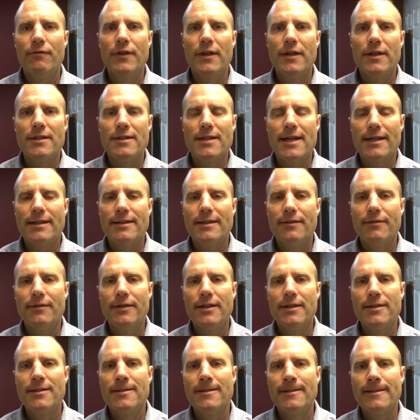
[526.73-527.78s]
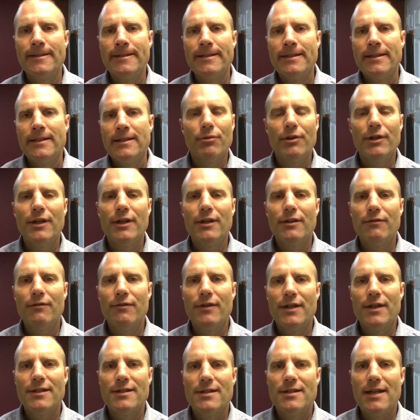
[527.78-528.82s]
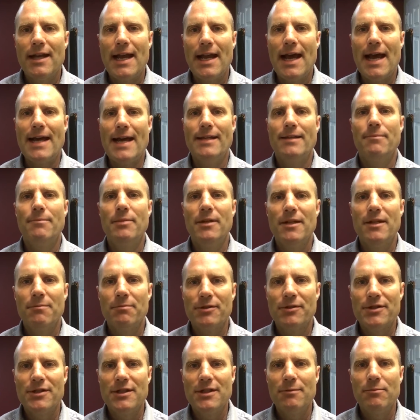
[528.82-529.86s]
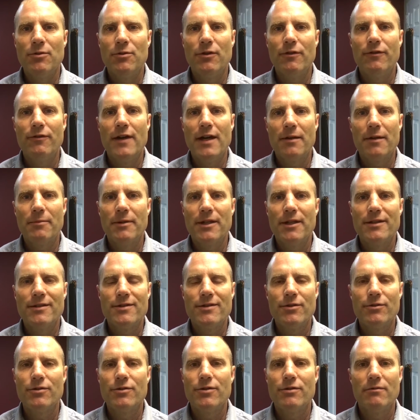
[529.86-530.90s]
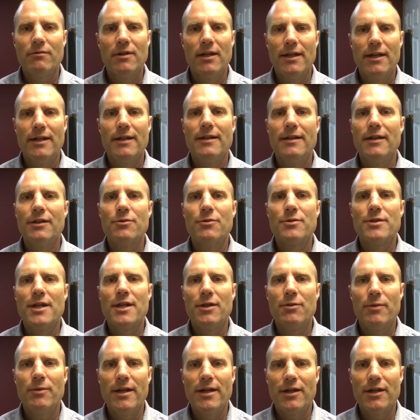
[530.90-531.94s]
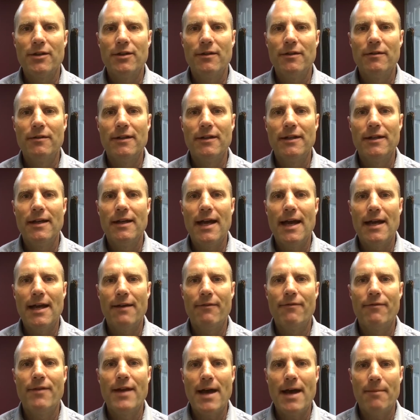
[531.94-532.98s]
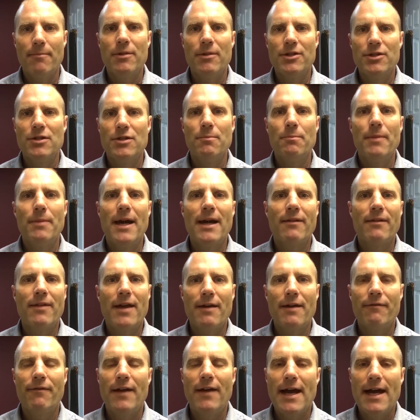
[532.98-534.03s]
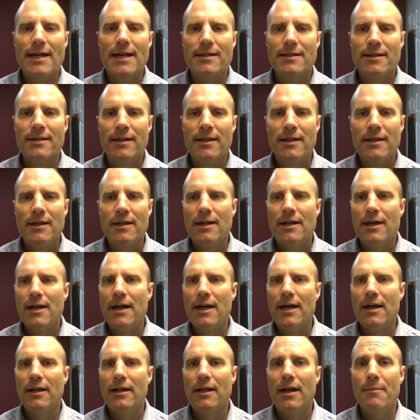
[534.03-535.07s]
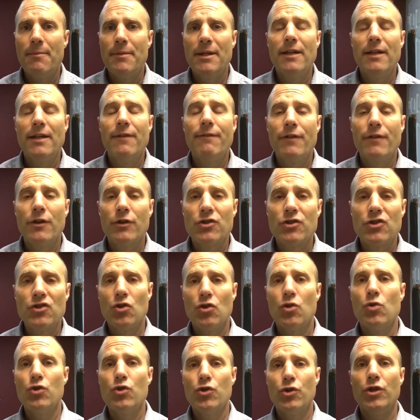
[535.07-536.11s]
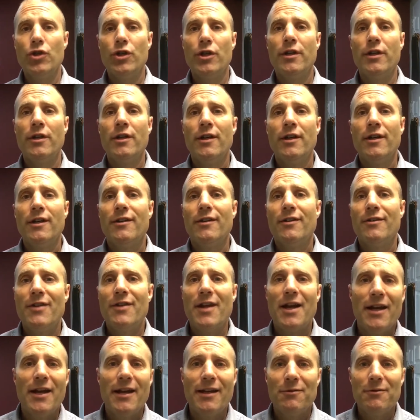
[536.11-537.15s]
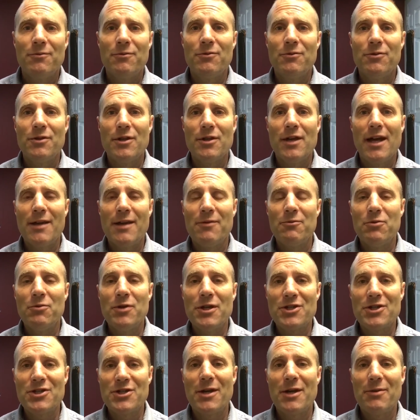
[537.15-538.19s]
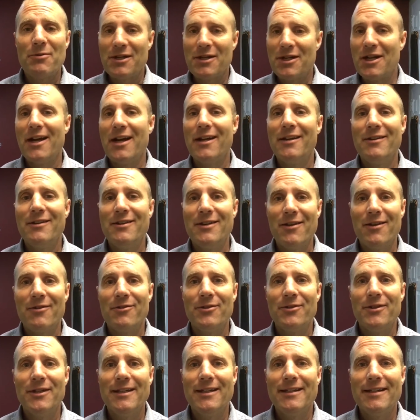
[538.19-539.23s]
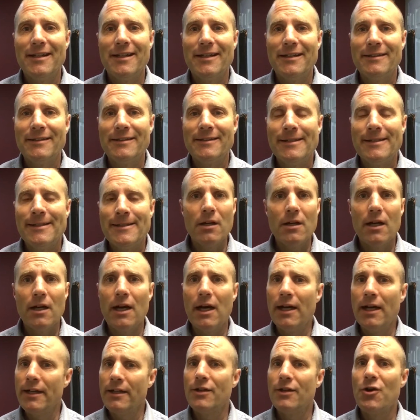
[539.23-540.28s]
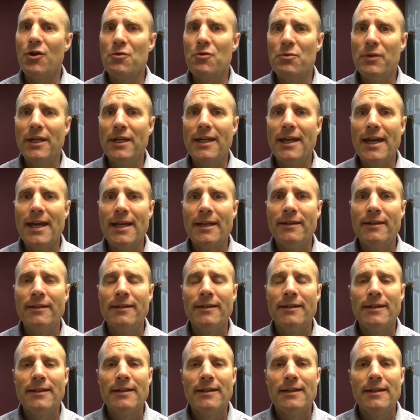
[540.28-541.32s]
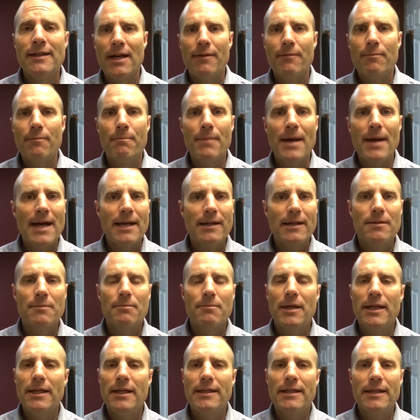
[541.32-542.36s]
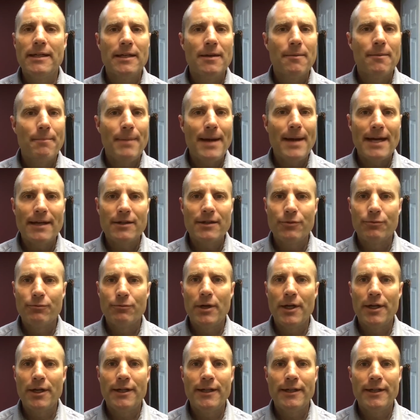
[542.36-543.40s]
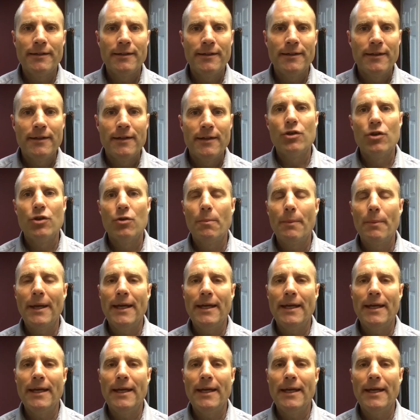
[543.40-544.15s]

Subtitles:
fitness activities. Pretty convinced it had to be a placebo effect because I didn't think there was any way it could have that much impact that fast. I mean, it felt so good that I had wished I would gotten the other knee done. Hiked all weekend, I'm back to biking, I'm back to running, no